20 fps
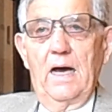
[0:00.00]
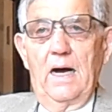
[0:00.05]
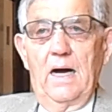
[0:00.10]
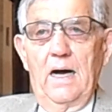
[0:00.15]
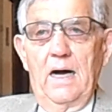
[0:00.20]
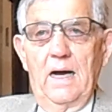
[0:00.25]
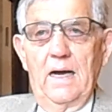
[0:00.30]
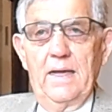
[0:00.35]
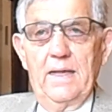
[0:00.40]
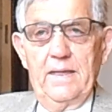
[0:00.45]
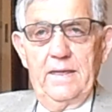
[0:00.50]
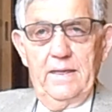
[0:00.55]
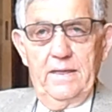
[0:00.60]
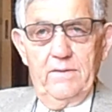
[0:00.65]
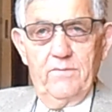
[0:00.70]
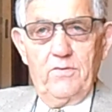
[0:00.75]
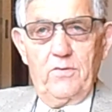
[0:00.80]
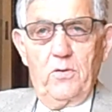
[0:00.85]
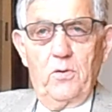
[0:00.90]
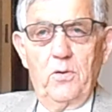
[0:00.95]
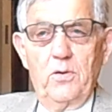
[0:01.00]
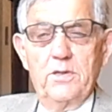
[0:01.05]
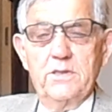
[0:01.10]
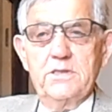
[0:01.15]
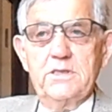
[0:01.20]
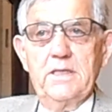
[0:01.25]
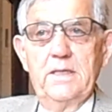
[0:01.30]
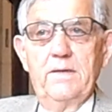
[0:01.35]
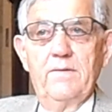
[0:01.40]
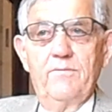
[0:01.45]
Uh, he, of
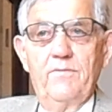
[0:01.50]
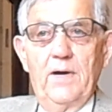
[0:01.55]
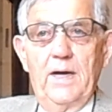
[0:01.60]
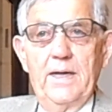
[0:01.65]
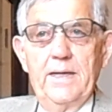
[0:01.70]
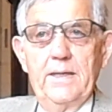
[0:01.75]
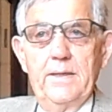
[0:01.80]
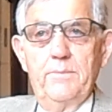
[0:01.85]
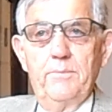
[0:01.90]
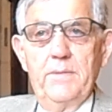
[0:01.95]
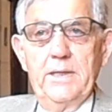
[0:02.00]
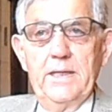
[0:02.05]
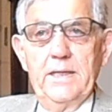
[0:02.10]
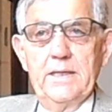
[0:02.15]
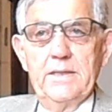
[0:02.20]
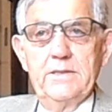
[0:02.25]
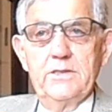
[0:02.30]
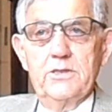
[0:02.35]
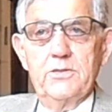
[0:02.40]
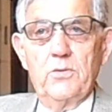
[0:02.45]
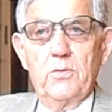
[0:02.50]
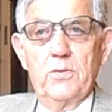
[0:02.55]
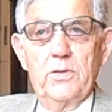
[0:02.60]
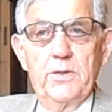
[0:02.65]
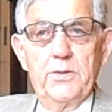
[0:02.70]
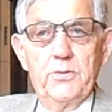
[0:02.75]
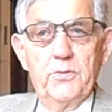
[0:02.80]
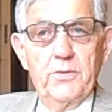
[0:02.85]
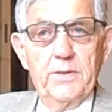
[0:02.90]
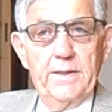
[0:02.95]
course, invited me into
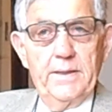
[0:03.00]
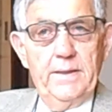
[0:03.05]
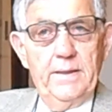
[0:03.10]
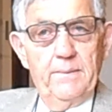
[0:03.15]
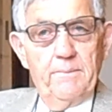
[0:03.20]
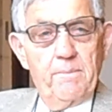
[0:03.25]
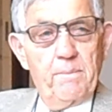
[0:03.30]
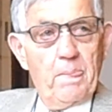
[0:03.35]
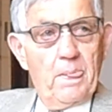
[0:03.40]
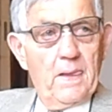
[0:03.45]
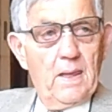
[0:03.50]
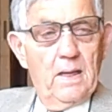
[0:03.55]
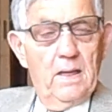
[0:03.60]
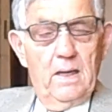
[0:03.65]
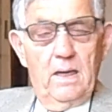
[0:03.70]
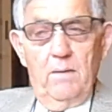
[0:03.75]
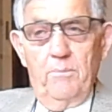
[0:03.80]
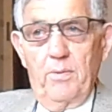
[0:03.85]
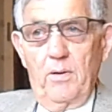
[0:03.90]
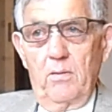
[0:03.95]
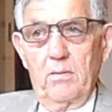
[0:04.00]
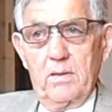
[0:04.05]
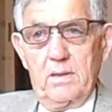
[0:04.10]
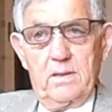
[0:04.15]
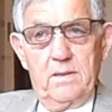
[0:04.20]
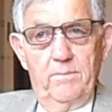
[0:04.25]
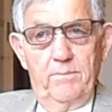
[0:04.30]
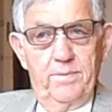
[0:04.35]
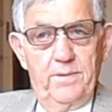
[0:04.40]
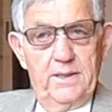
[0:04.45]
Rotary upon
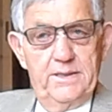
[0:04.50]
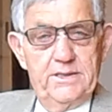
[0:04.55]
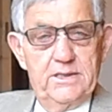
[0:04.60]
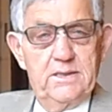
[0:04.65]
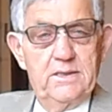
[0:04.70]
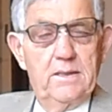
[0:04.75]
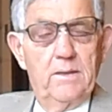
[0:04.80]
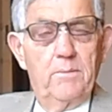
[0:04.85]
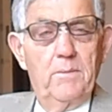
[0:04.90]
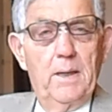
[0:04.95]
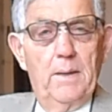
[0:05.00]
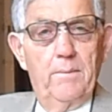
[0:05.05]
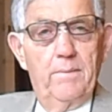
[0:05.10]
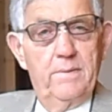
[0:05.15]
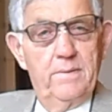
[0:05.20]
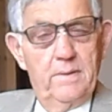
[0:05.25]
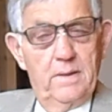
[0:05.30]
completion of my